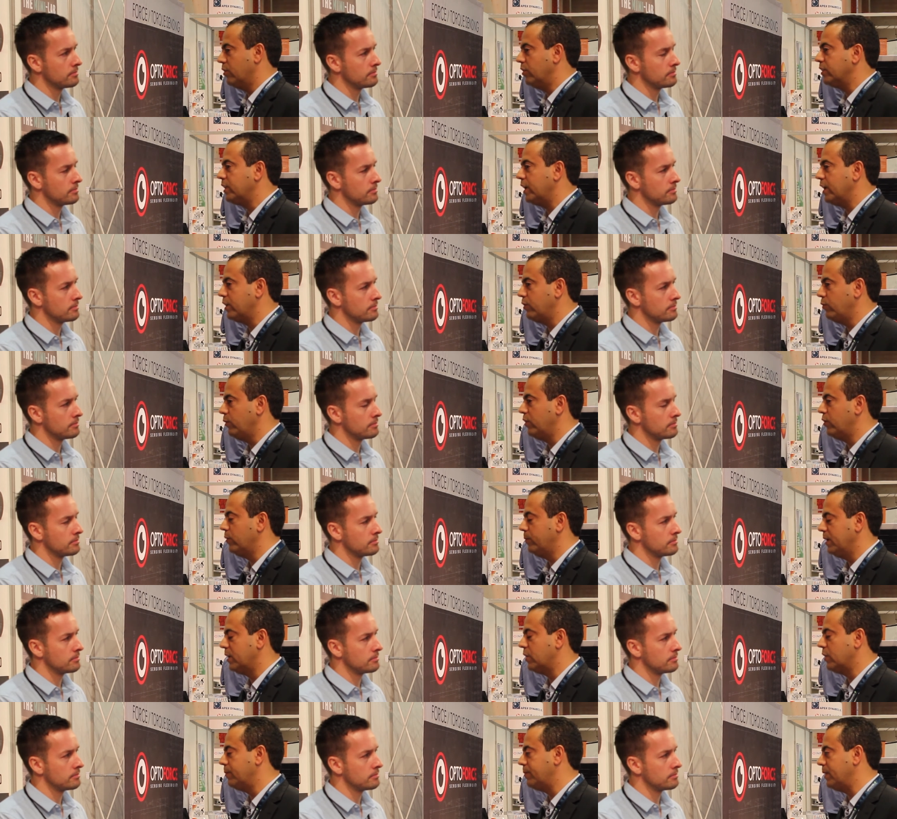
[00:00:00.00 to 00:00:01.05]
Speaker 1: contract with a
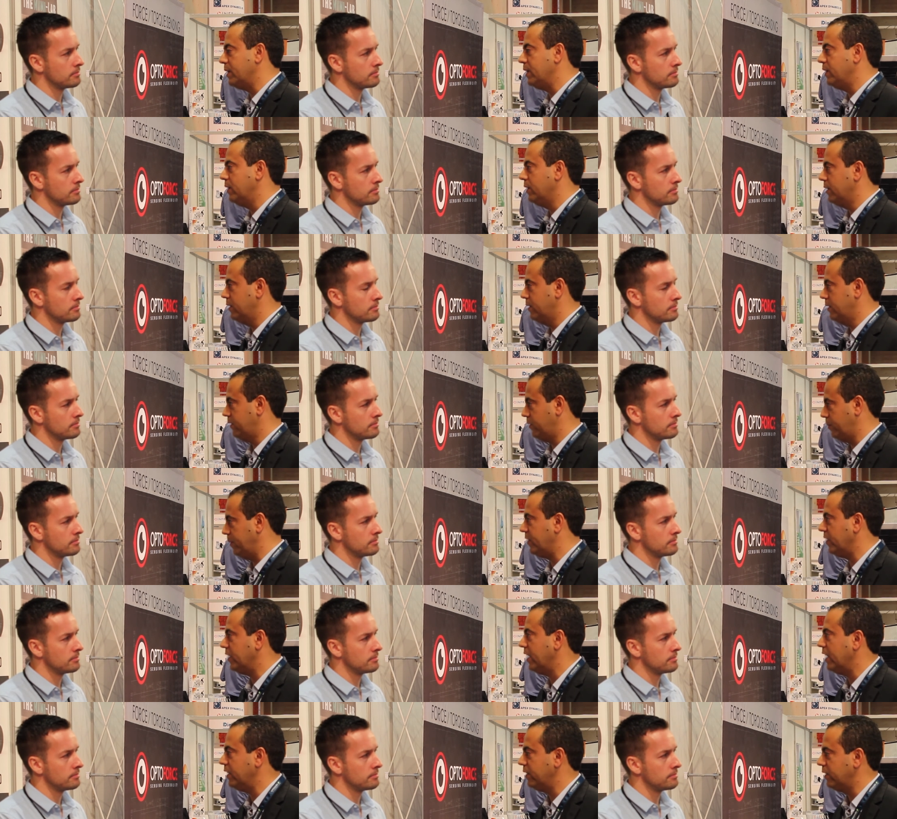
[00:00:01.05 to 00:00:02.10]
big company uh,
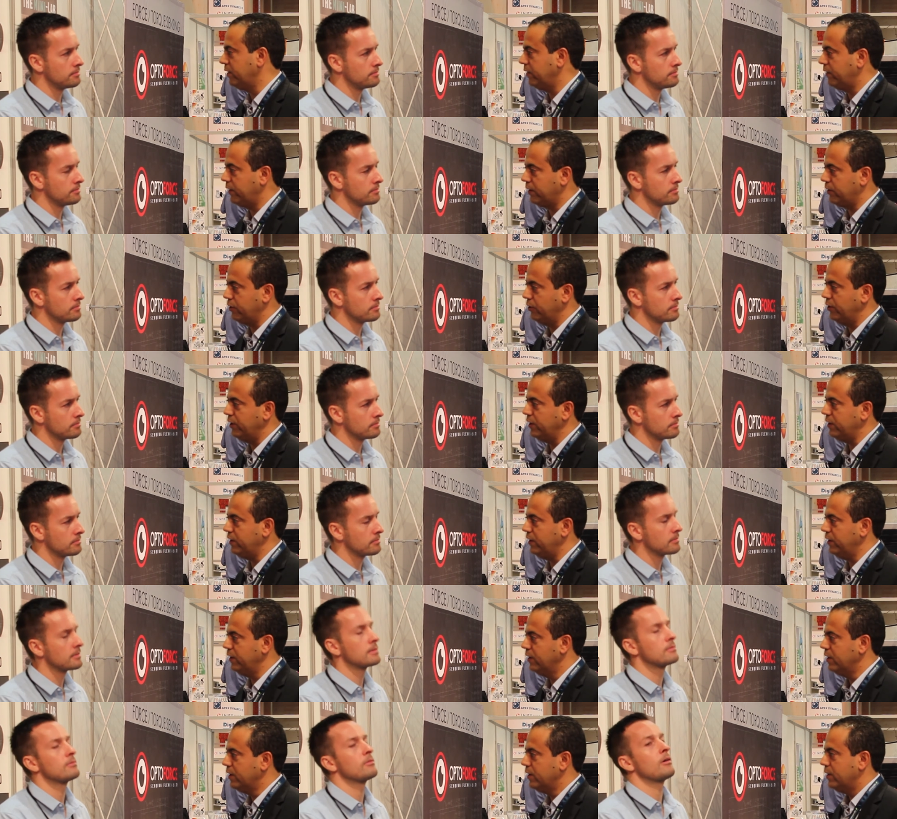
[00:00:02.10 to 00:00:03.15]
specialized in
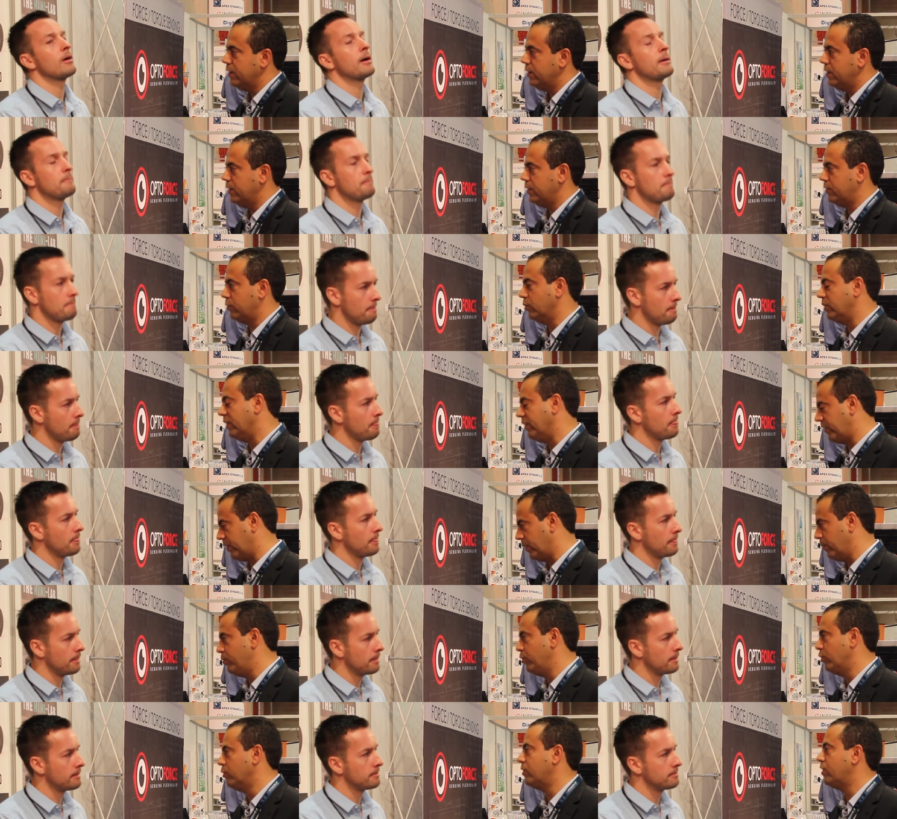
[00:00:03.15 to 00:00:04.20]
security right. Uh, to
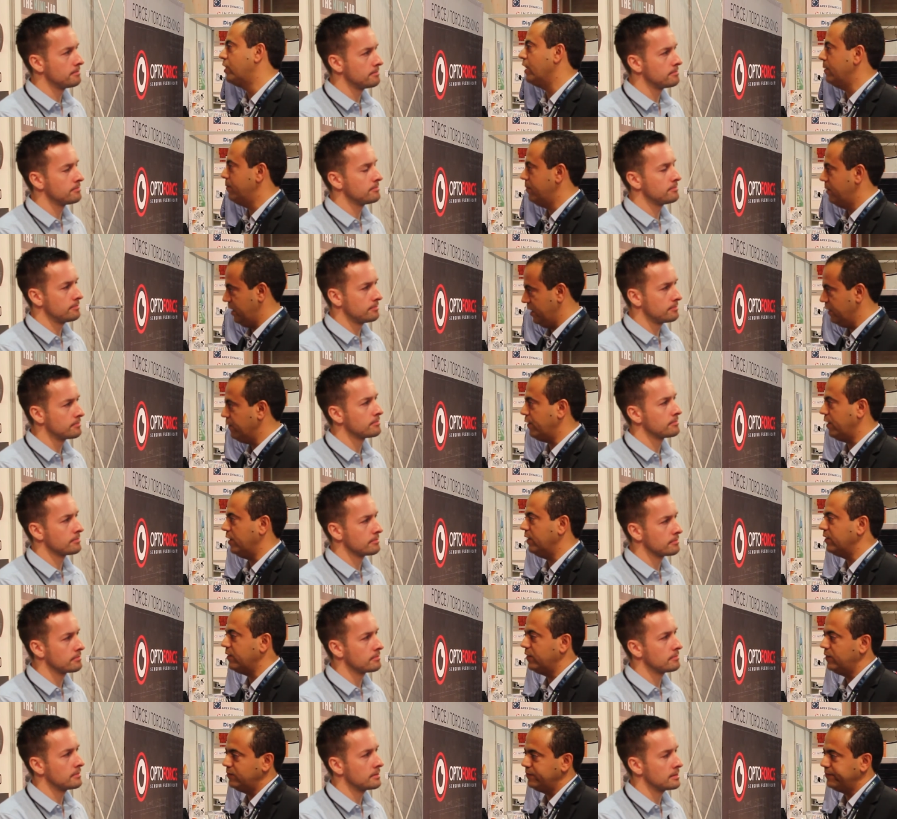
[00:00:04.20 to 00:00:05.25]
Speaker 2: distribute them in
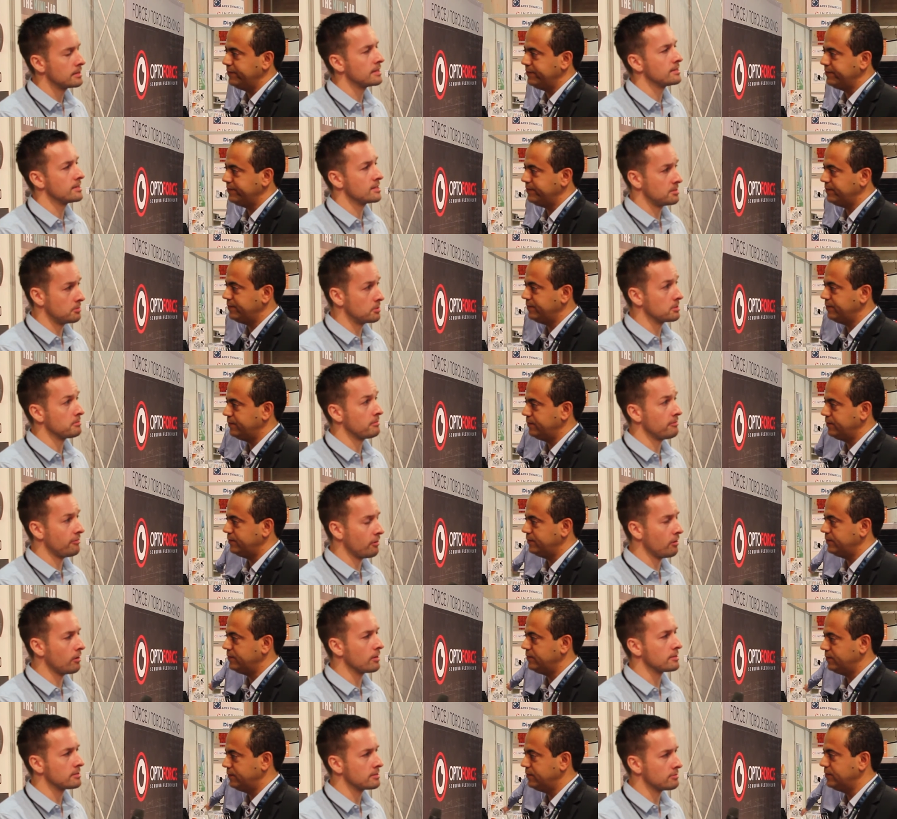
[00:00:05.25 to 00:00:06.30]
France. They distribute in
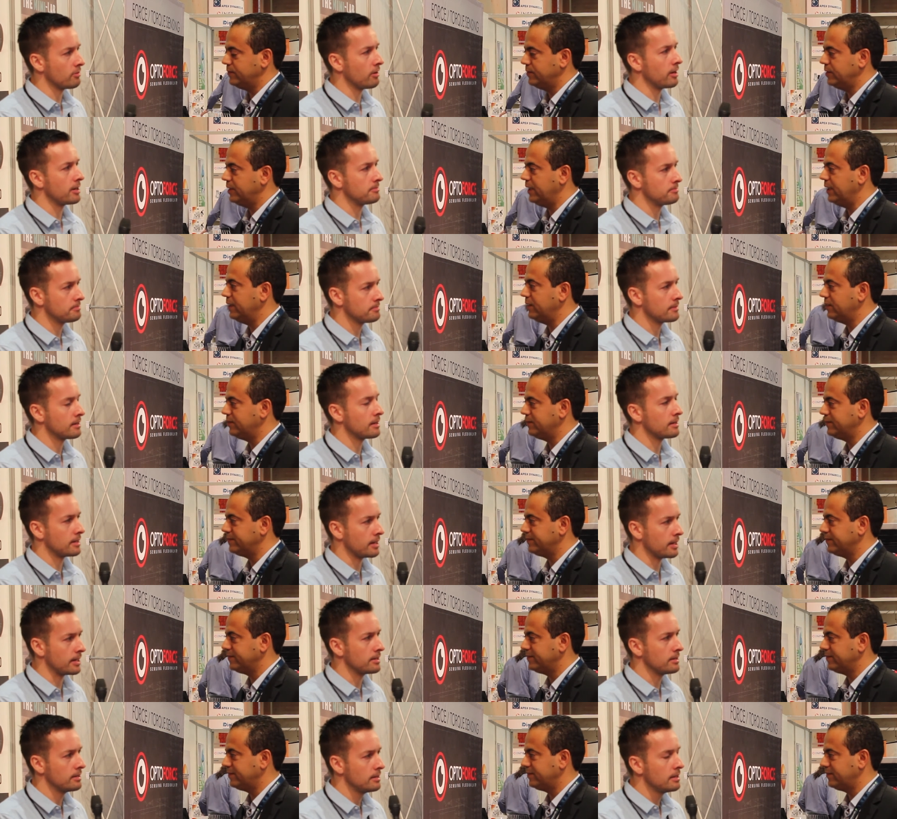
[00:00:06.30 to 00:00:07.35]
France, right.
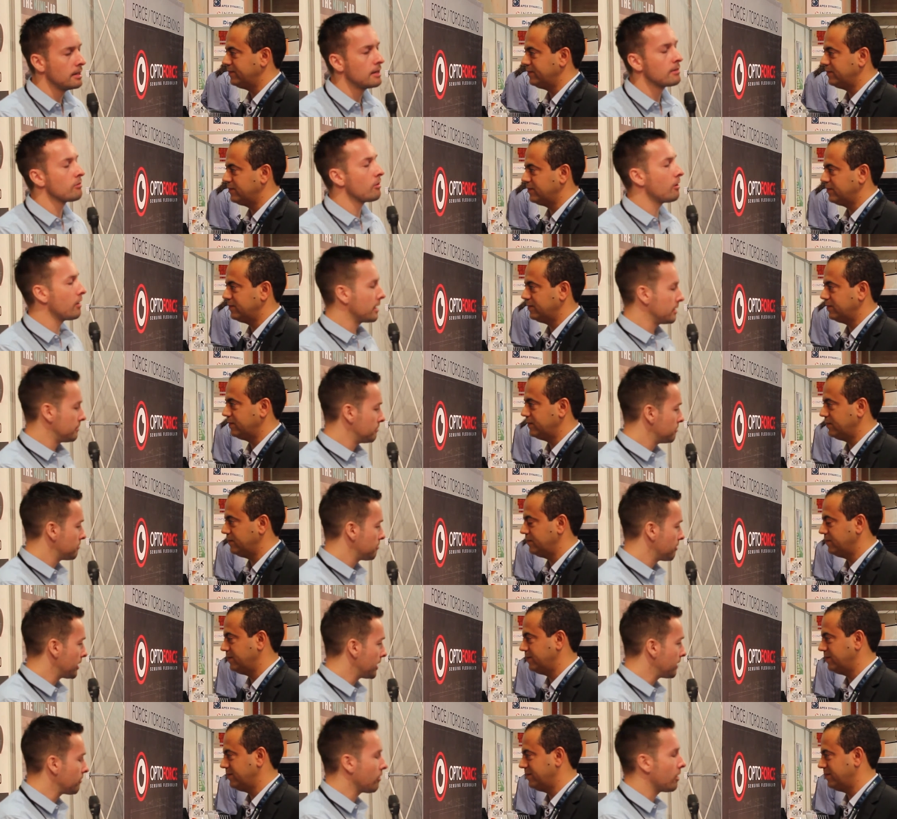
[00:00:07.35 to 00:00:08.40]
Okay. Right,
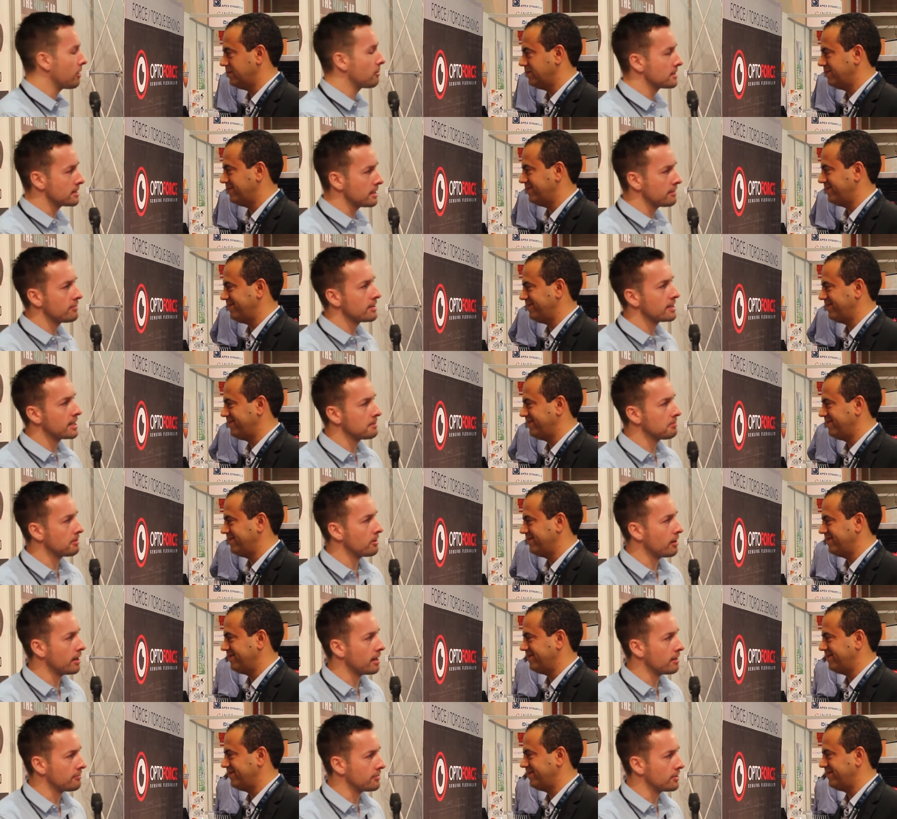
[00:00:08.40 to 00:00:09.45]
brilliant. Right, we'll definitely keep an
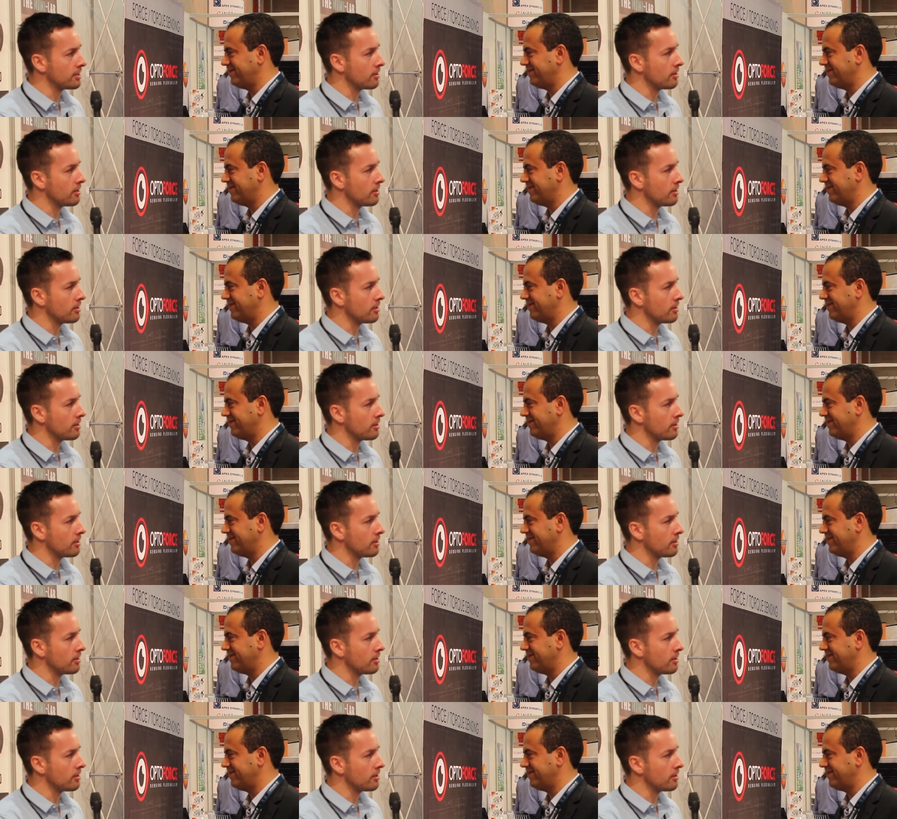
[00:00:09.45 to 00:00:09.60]
eye out for you